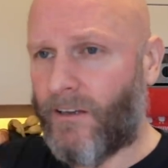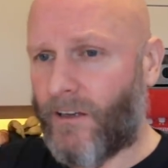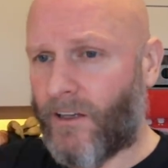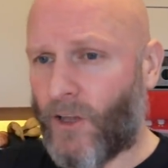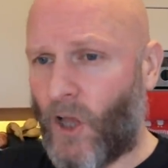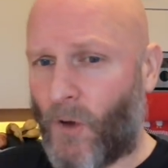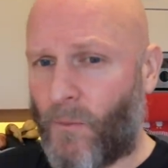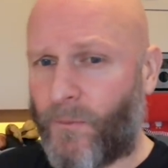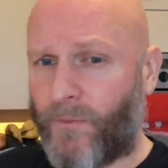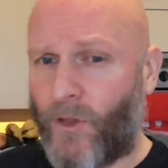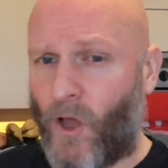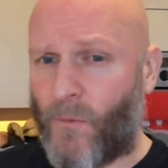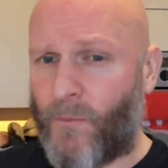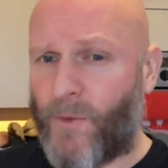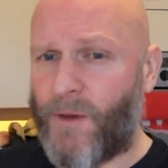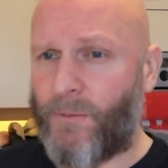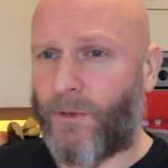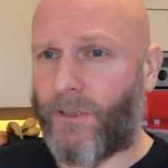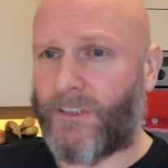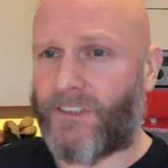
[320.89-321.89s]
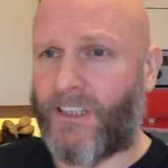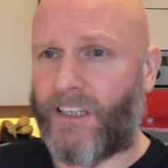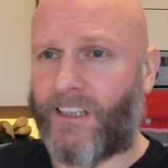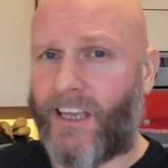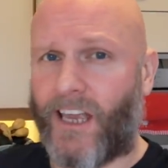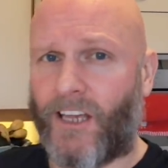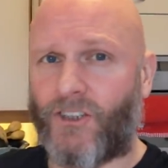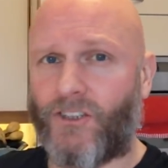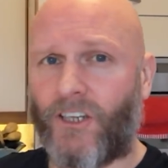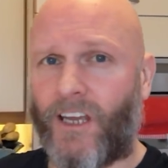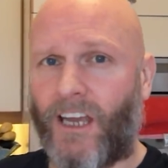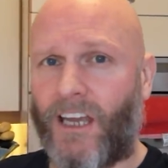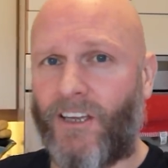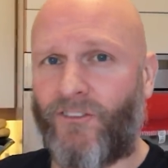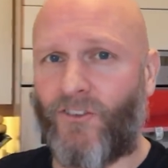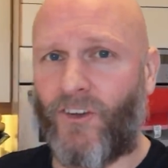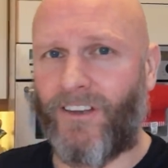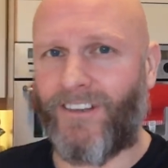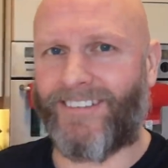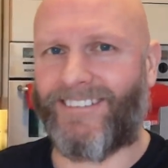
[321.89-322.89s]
A lot, of, lot of people have said get a shave.